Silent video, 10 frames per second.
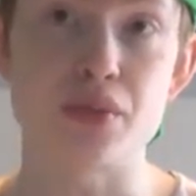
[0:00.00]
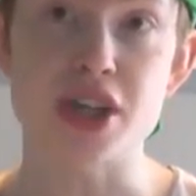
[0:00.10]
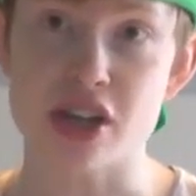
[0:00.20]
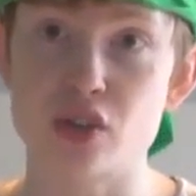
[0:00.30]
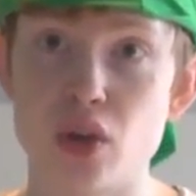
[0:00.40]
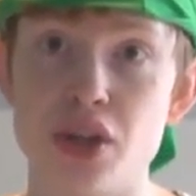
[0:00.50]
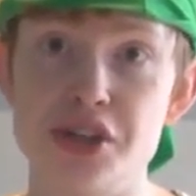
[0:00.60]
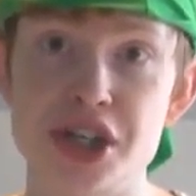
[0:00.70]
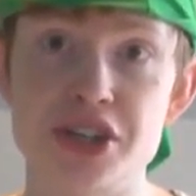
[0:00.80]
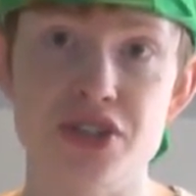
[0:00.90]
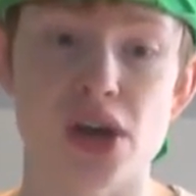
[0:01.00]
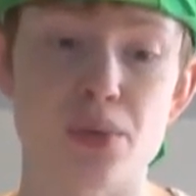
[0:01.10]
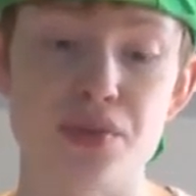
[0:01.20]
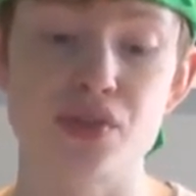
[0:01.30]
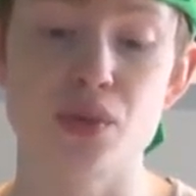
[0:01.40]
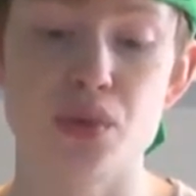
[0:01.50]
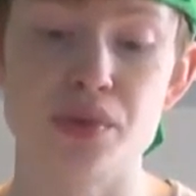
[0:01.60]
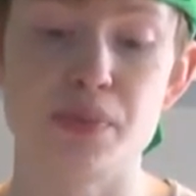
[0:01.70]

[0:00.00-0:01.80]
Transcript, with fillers: technology in Skyward Sword,